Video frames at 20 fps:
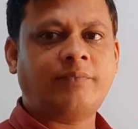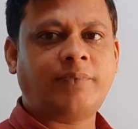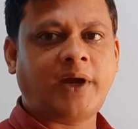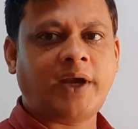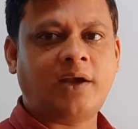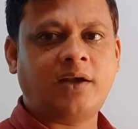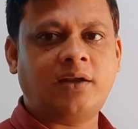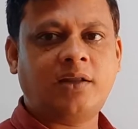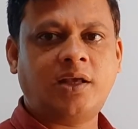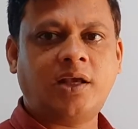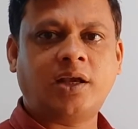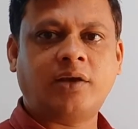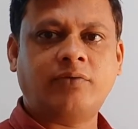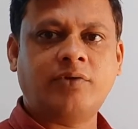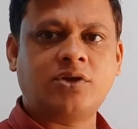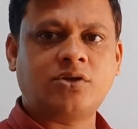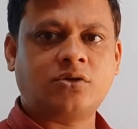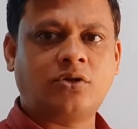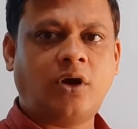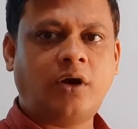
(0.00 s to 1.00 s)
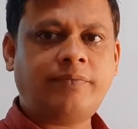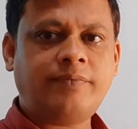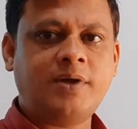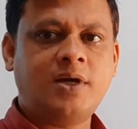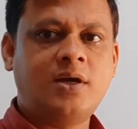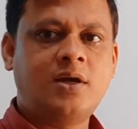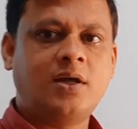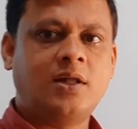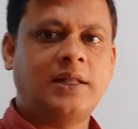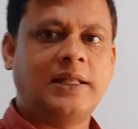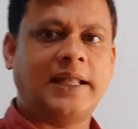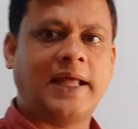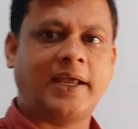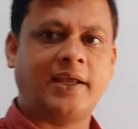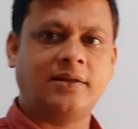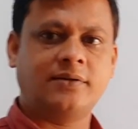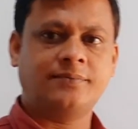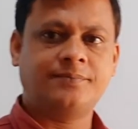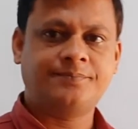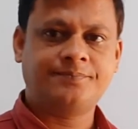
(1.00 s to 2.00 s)
find the equation of
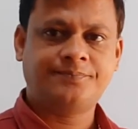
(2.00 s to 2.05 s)
line.